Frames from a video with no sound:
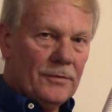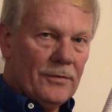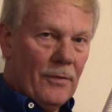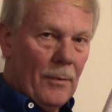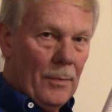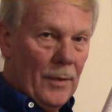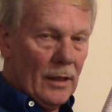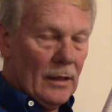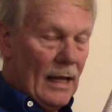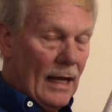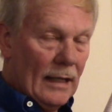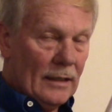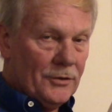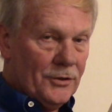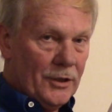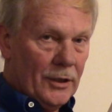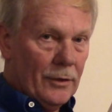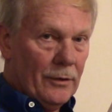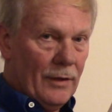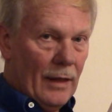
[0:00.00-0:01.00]
from the
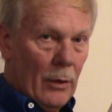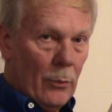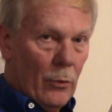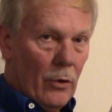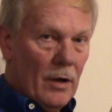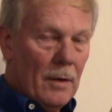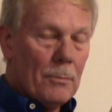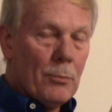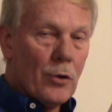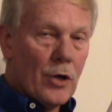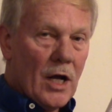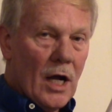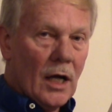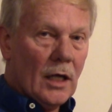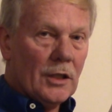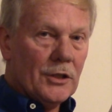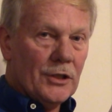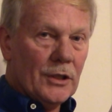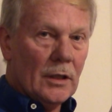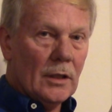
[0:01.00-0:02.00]
last year they were in
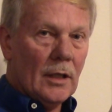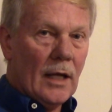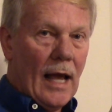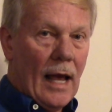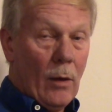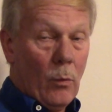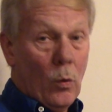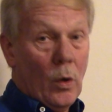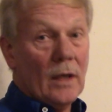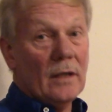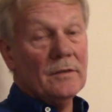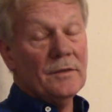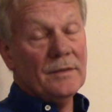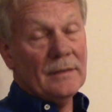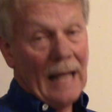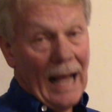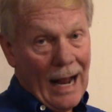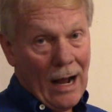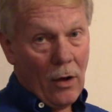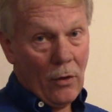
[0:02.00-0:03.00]
production at what is
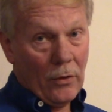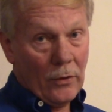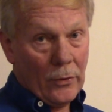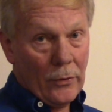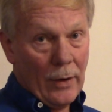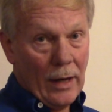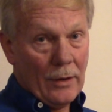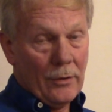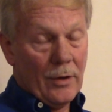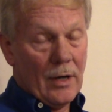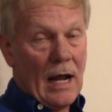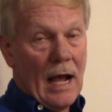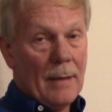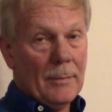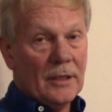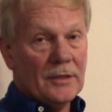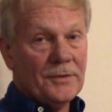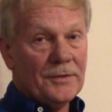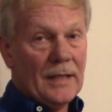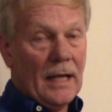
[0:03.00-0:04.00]
now the Crater of
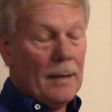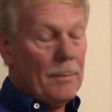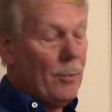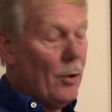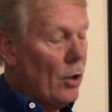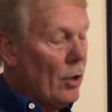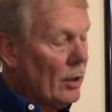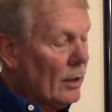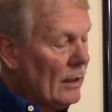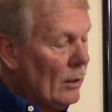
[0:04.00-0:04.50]
Diamonds State Park.